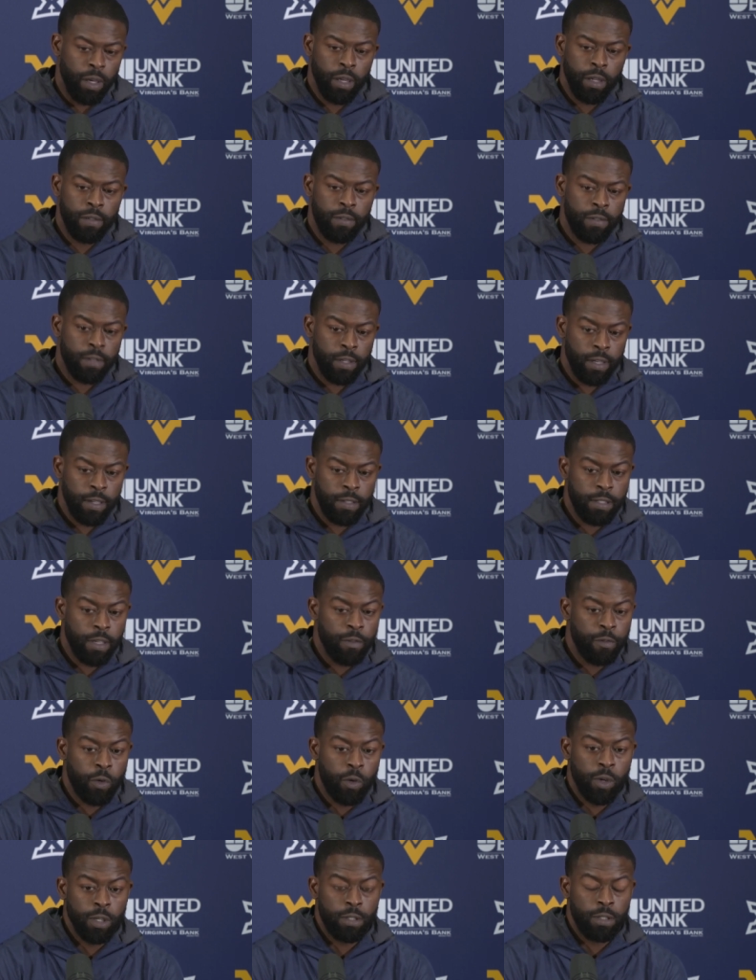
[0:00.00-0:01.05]
It's
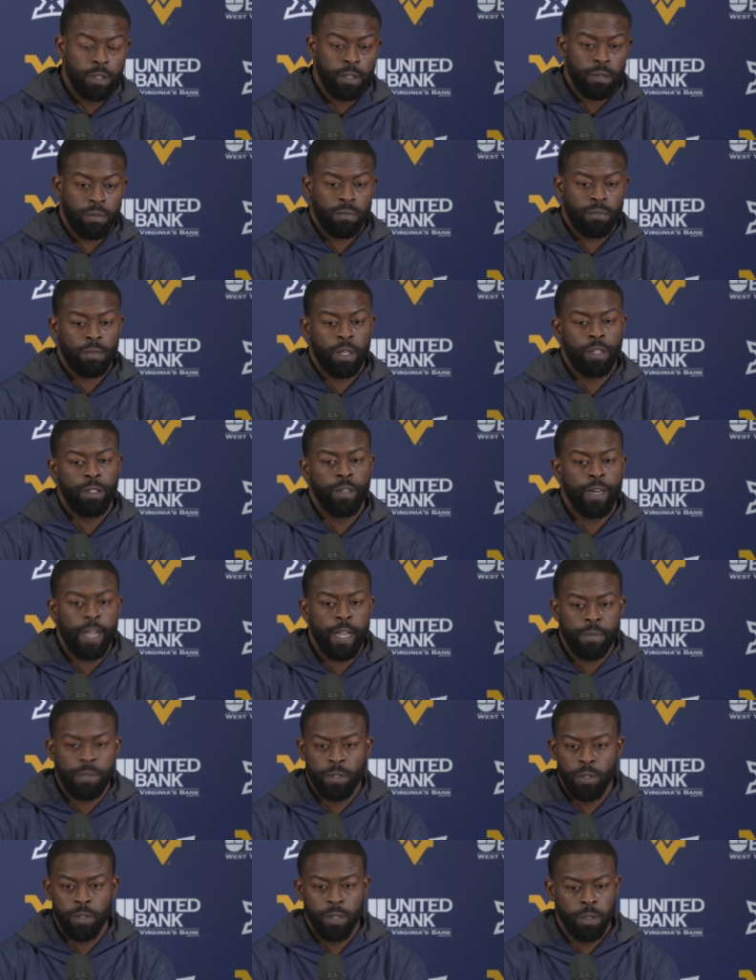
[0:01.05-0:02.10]
unfortunate, and you're
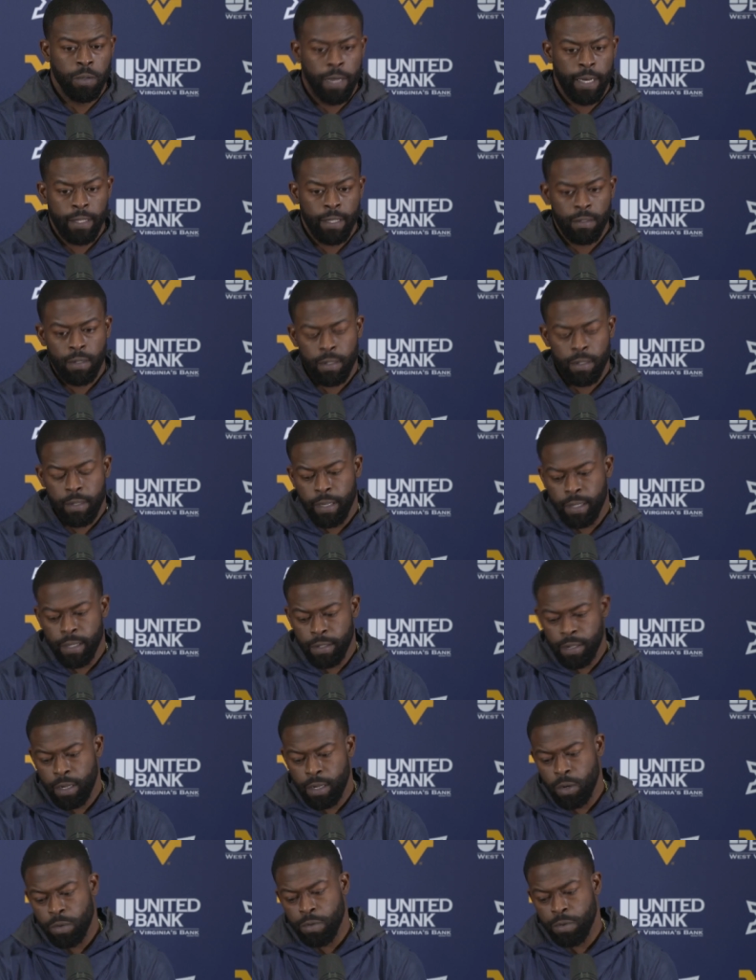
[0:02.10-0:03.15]
absolutely right. I think as a
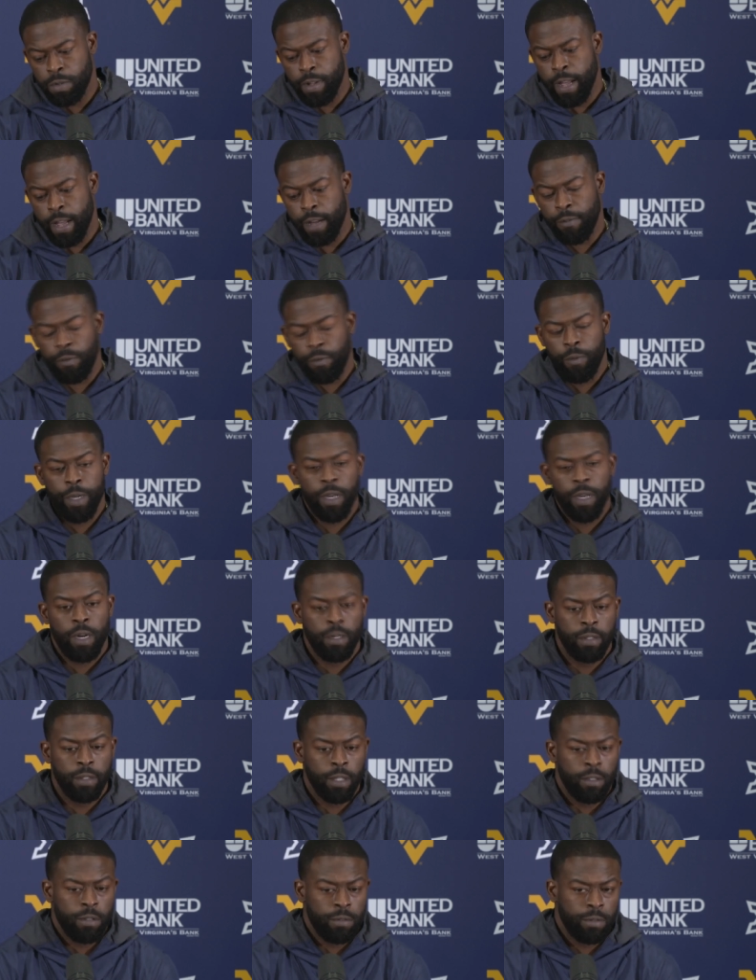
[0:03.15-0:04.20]
coaching staff, we all
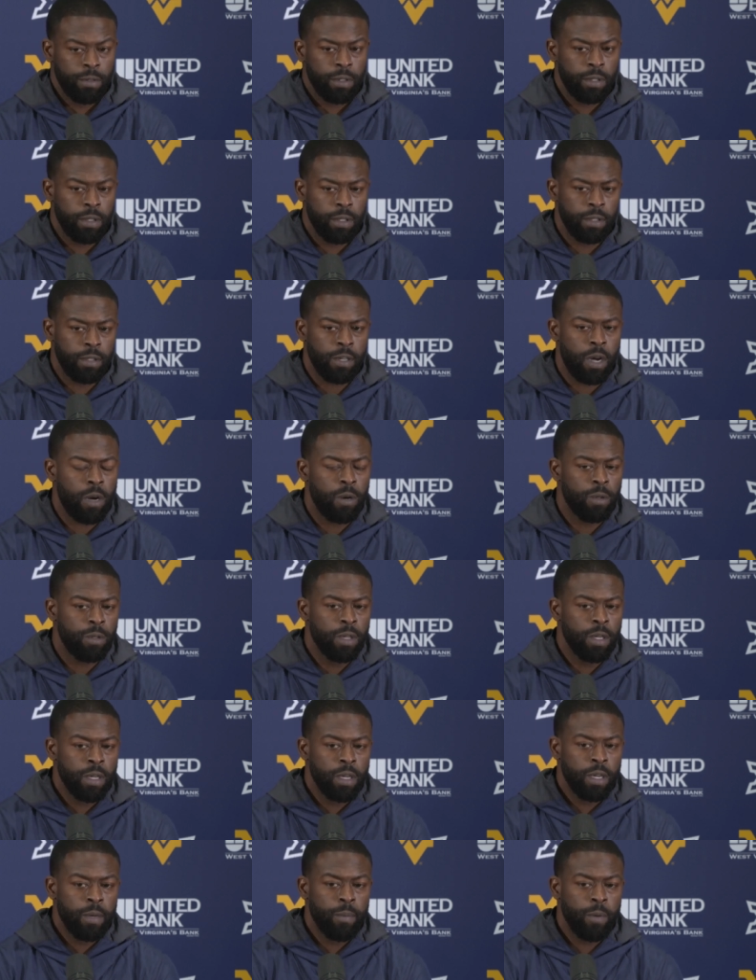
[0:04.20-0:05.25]
know.
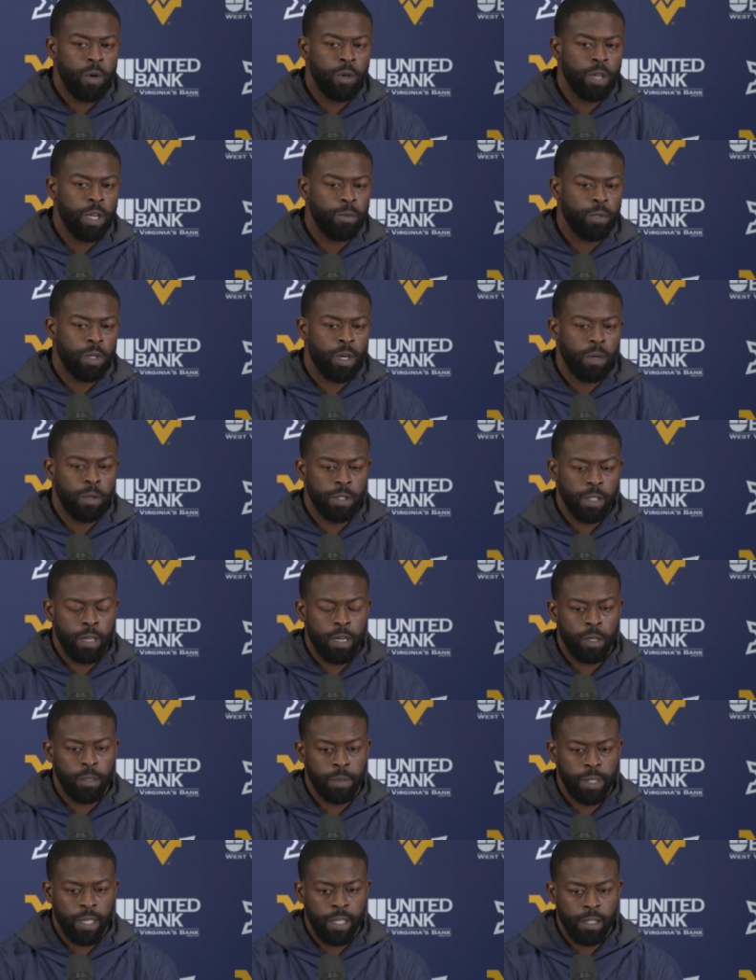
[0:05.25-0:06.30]
Bowl games are always a
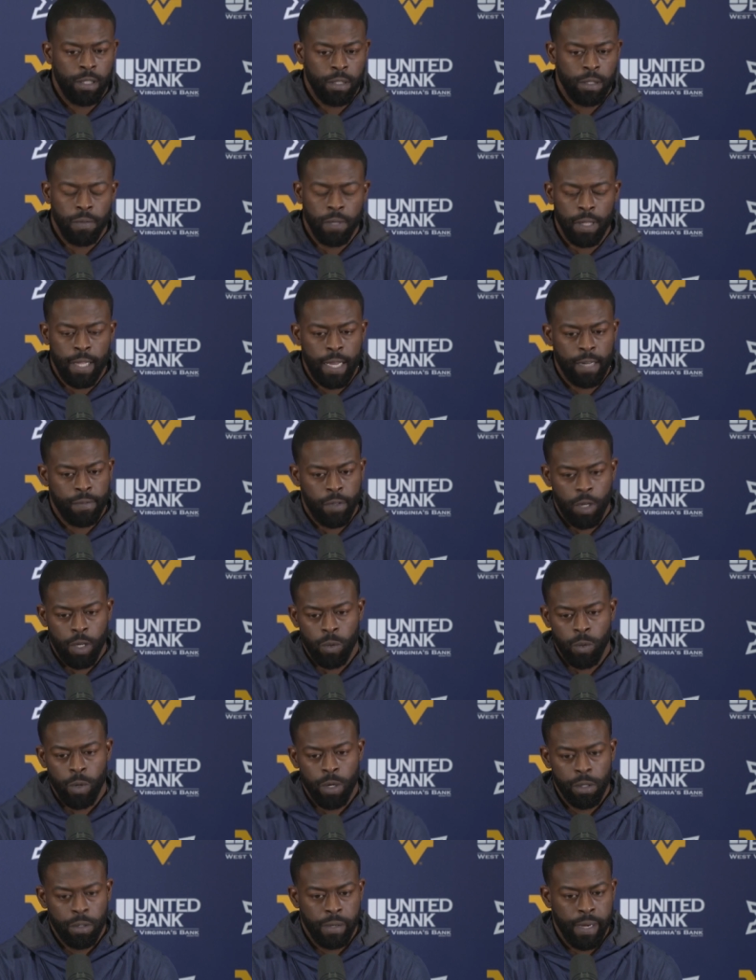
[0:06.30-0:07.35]
combination of a lot of our
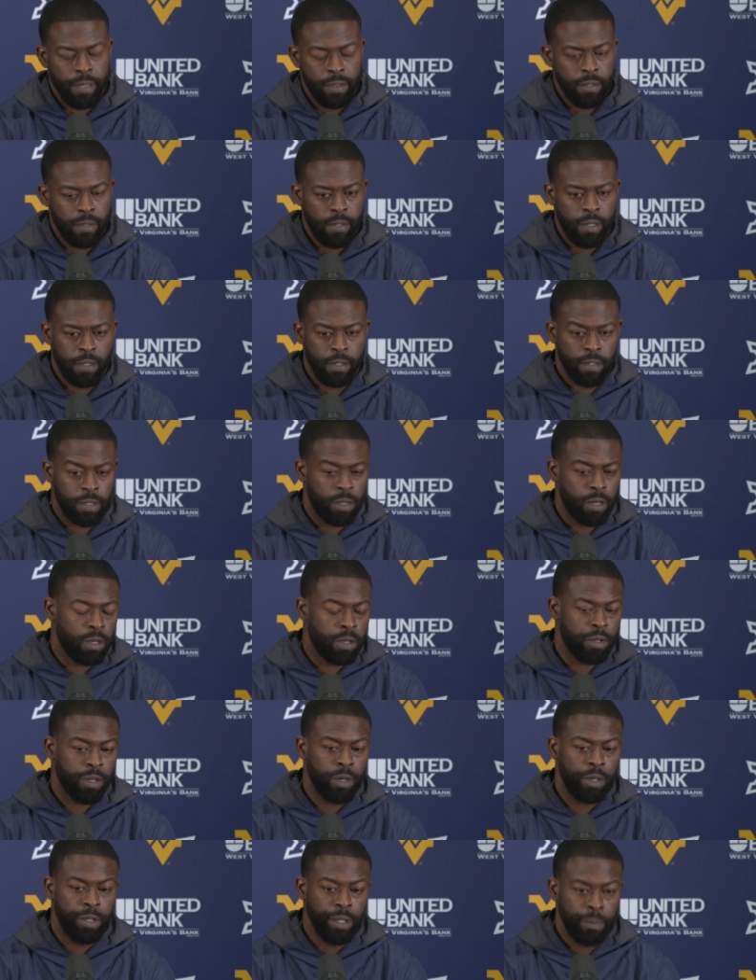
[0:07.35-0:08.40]
work throughout the season, and
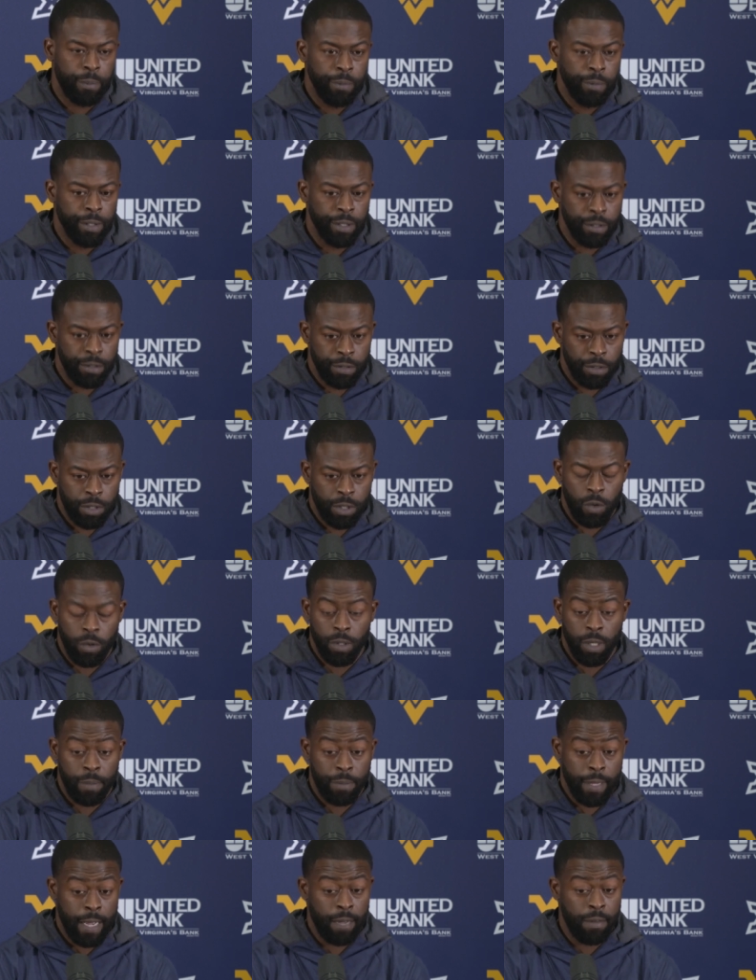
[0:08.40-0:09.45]
although you're showing
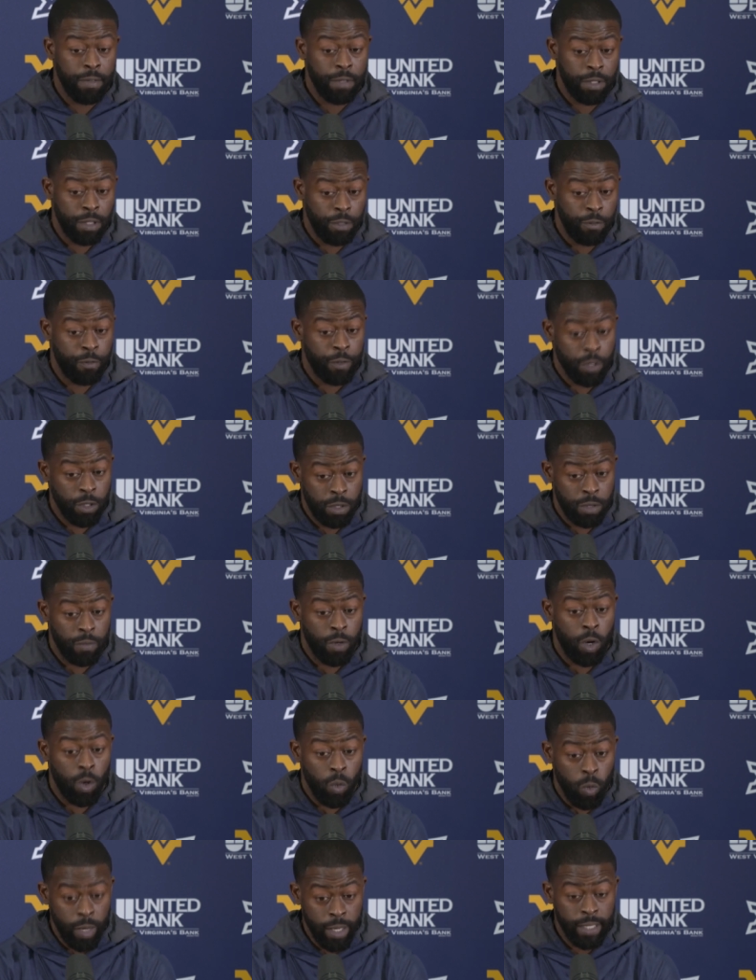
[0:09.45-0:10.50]
up to obviously, first of
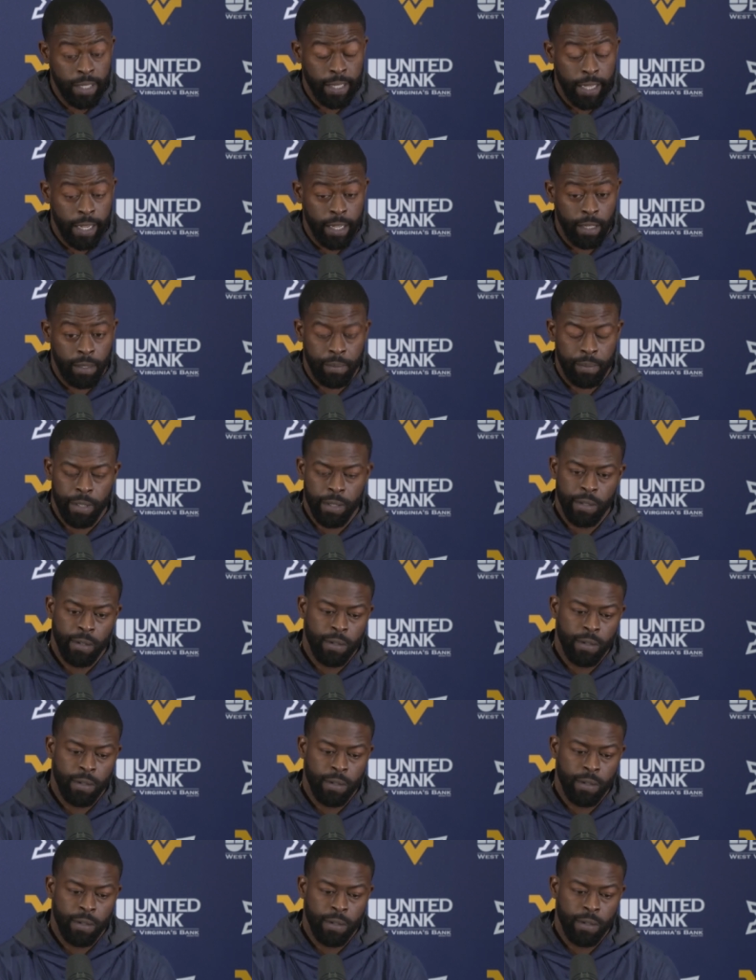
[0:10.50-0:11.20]
all, win the game,